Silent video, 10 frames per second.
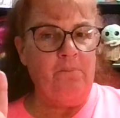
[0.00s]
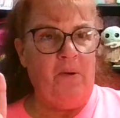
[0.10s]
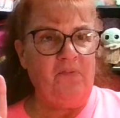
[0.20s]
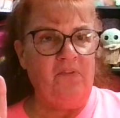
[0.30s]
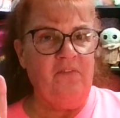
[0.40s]

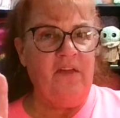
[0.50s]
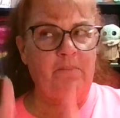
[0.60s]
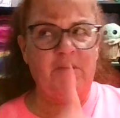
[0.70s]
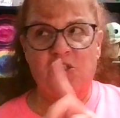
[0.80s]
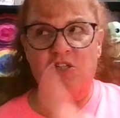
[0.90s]
both of
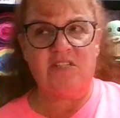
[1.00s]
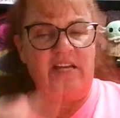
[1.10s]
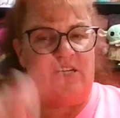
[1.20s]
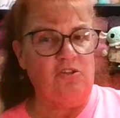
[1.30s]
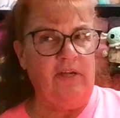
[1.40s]
them and just
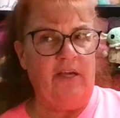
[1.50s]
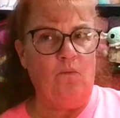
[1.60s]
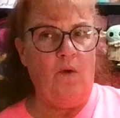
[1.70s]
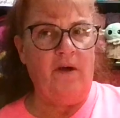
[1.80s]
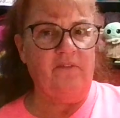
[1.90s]

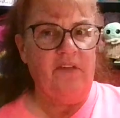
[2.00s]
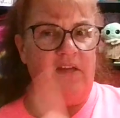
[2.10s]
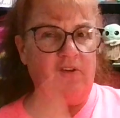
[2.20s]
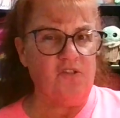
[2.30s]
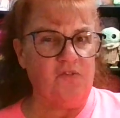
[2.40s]
scheduling one of the
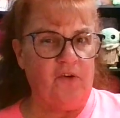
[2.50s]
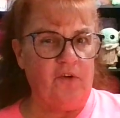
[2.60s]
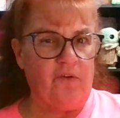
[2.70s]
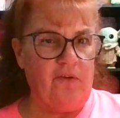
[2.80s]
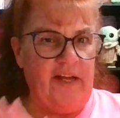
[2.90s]
others
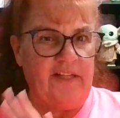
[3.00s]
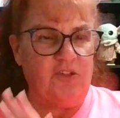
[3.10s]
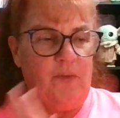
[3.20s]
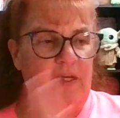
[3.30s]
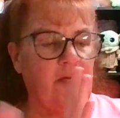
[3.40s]
for
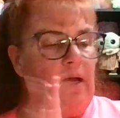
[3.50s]
next week.